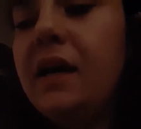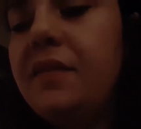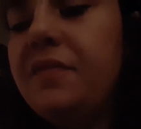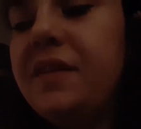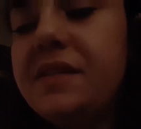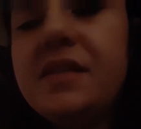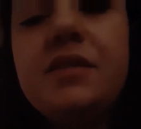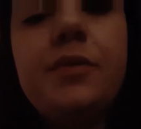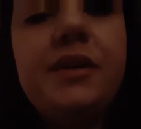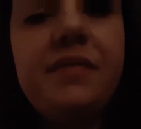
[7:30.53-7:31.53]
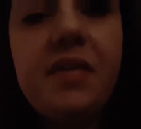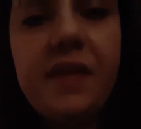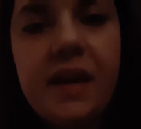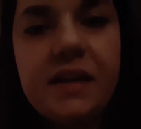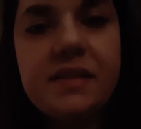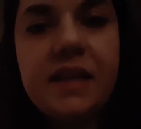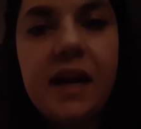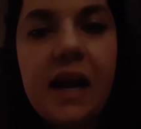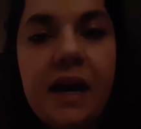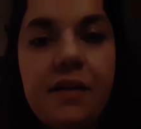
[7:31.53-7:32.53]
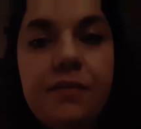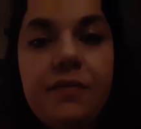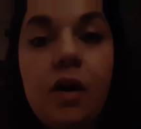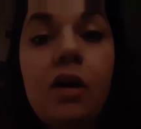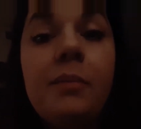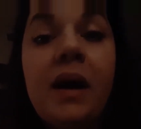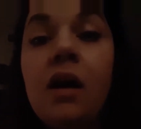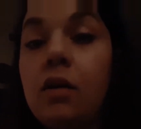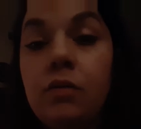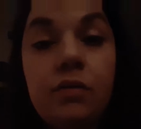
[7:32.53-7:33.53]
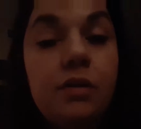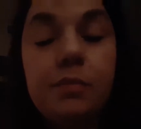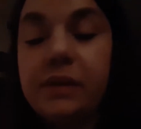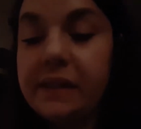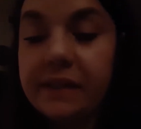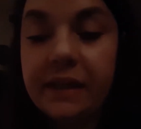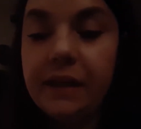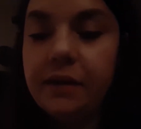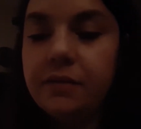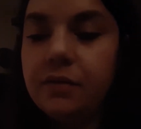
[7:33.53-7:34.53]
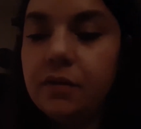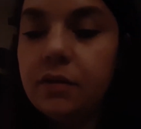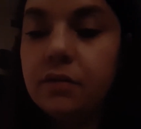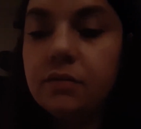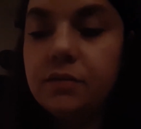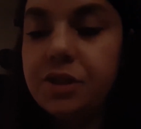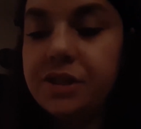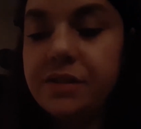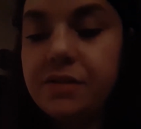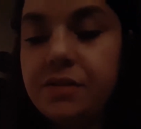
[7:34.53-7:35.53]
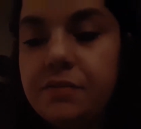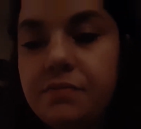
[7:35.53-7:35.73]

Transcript: this is one of the things that I've on my own completely just